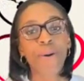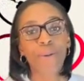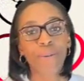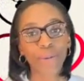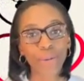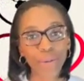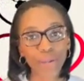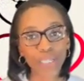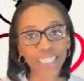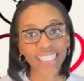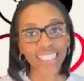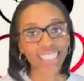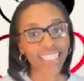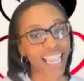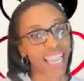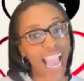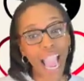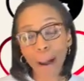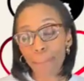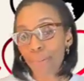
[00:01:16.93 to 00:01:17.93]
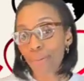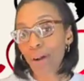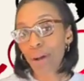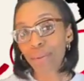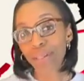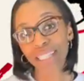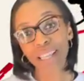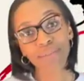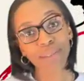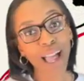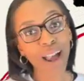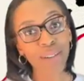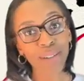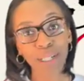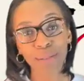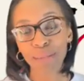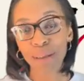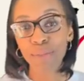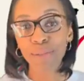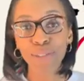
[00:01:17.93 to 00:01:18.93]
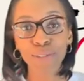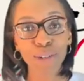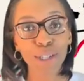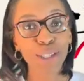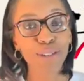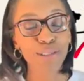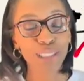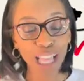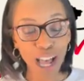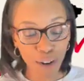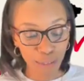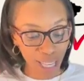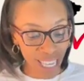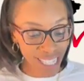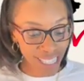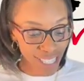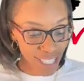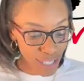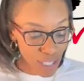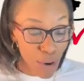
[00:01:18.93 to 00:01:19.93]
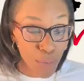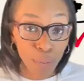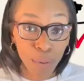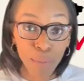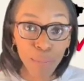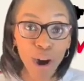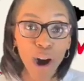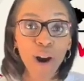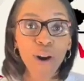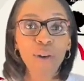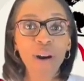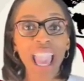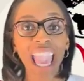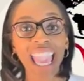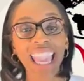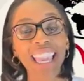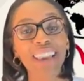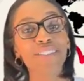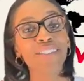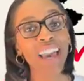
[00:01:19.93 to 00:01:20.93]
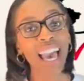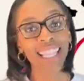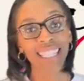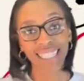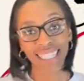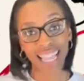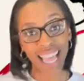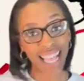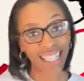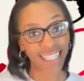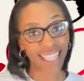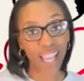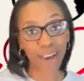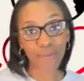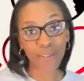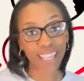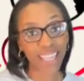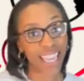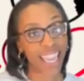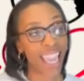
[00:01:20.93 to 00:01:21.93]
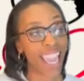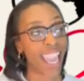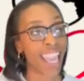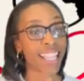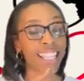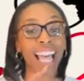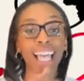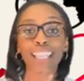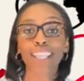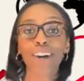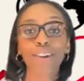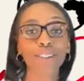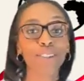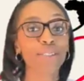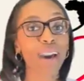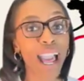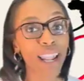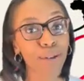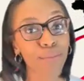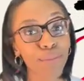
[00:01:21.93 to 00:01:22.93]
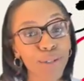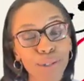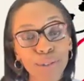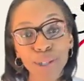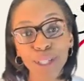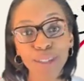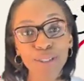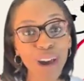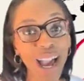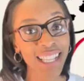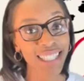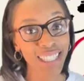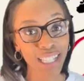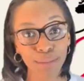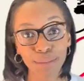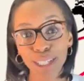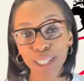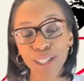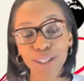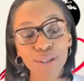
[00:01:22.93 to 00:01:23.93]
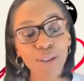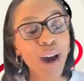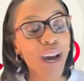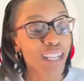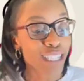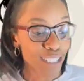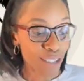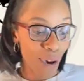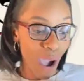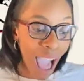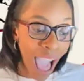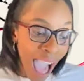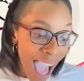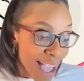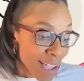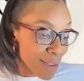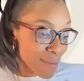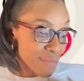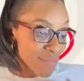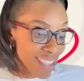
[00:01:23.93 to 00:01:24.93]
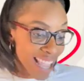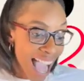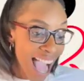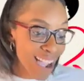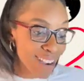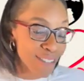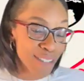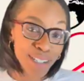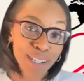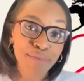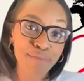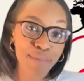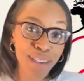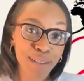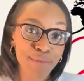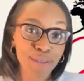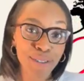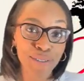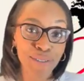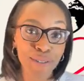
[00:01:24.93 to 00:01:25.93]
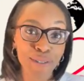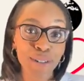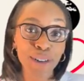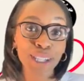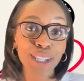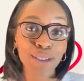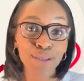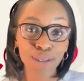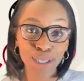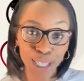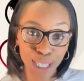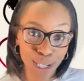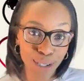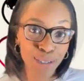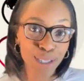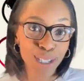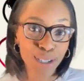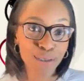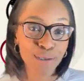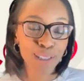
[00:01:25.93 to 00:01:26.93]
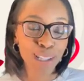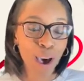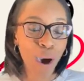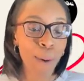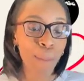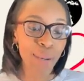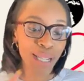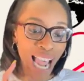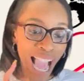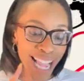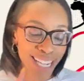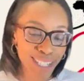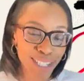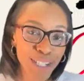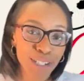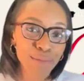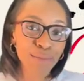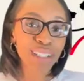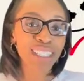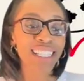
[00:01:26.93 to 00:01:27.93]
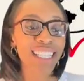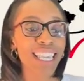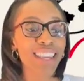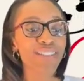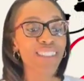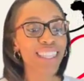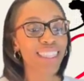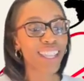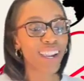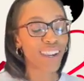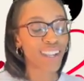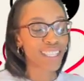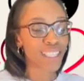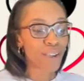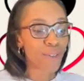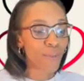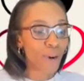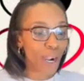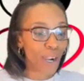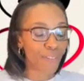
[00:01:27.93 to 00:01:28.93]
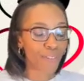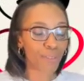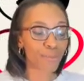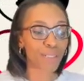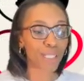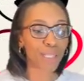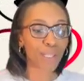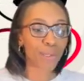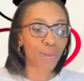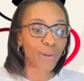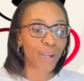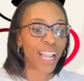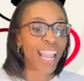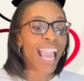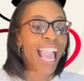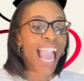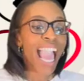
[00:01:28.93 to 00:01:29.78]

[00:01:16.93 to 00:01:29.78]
on today. I promise I'm not going to be before you long. It's Super Bowl and Valentine's Day weekend, and I know you got a boo and you got something to do. So I am not going to be before you too long, but I do believe that there is a word from the Lord